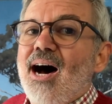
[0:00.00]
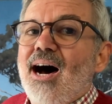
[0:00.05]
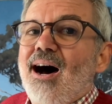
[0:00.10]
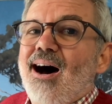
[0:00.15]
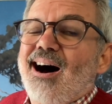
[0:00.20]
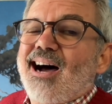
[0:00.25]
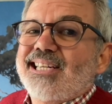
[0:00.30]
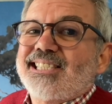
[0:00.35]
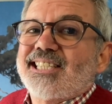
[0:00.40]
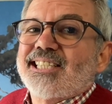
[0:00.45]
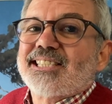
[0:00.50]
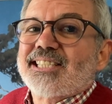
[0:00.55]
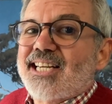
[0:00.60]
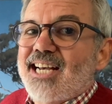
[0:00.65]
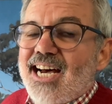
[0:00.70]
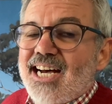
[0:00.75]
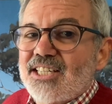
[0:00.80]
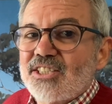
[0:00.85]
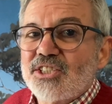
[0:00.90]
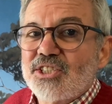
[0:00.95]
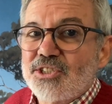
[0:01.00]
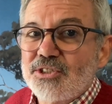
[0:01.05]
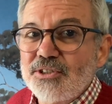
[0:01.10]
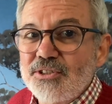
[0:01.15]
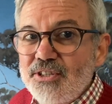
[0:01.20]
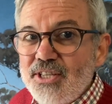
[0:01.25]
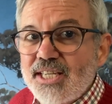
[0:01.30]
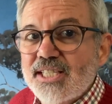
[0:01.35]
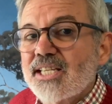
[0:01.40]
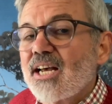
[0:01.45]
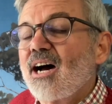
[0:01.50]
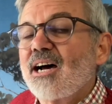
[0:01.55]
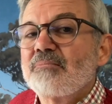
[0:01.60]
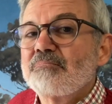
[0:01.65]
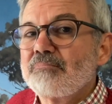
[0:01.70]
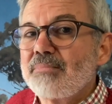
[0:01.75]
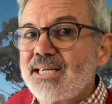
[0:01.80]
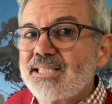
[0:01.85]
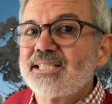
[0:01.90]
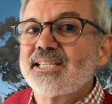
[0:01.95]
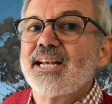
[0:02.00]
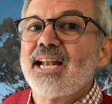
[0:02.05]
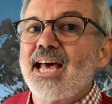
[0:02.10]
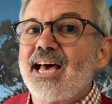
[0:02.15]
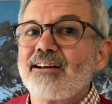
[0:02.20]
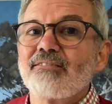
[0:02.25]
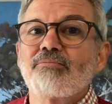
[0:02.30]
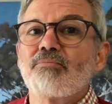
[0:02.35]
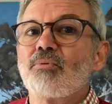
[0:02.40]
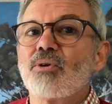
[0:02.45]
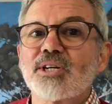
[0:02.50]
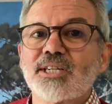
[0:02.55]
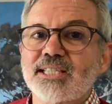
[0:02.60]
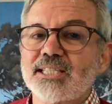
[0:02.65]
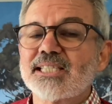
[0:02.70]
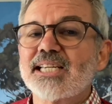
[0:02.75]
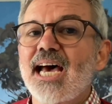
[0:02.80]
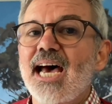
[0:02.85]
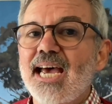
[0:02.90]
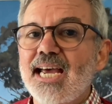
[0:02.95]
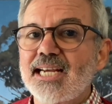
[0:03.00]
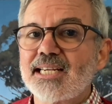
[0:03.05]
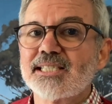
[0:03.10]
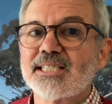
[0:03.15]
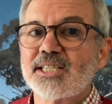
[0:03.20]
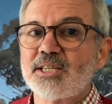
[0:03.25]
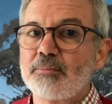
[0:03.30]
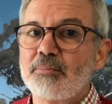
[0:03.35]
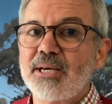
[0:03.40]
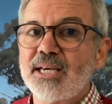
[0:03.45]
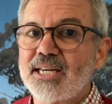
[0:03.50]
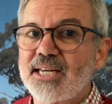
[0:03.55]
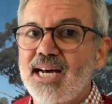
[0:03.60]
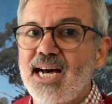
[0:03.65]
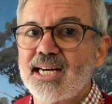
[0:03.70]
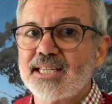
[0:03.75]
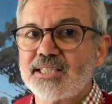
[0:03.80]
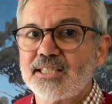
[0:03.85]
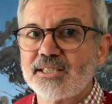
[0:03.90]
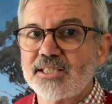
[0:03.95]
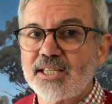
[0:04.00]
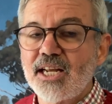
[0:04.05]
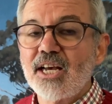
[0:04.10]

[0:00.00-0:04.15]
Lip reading: I just can't do this. I mustn't have what it takes to be an artist.